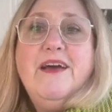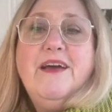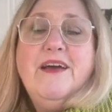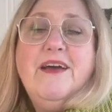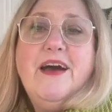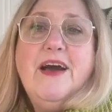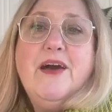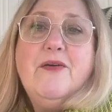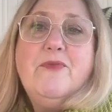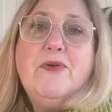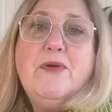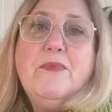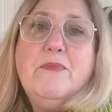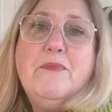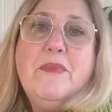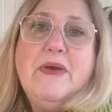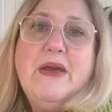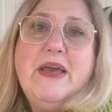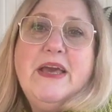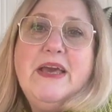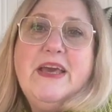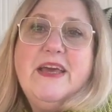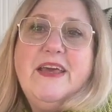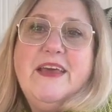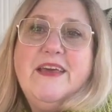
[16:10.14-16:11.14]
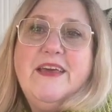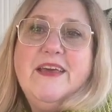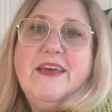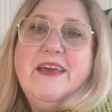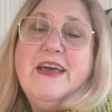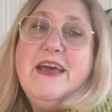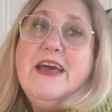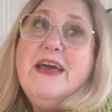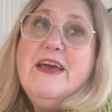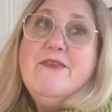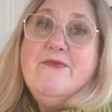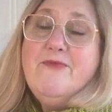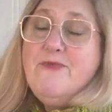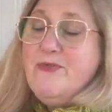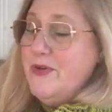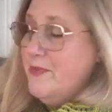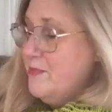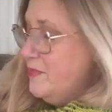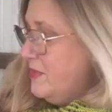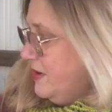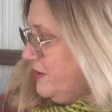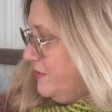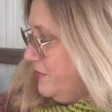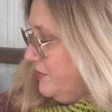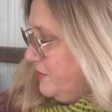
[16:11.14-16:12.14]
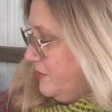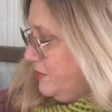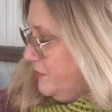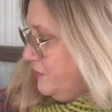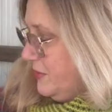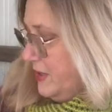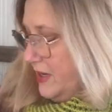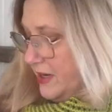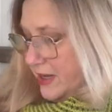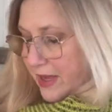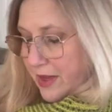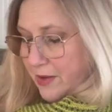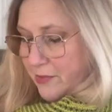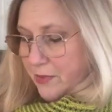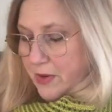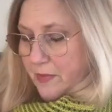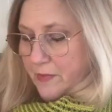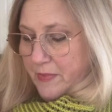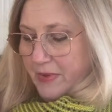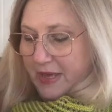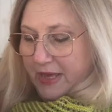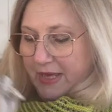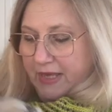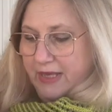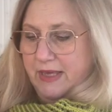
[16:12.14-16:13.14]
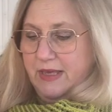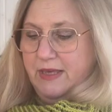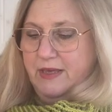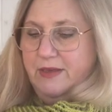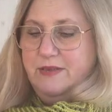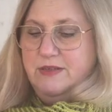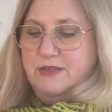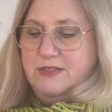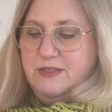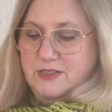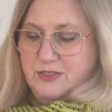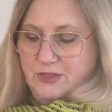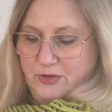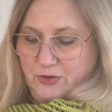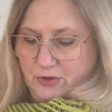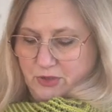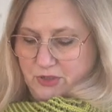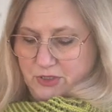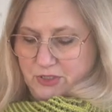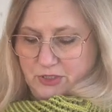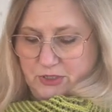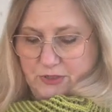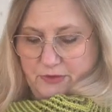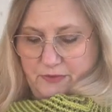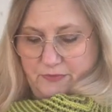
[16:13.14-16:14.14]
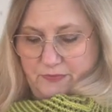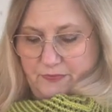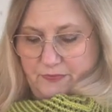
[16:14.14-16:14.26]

I will make every month I will make socks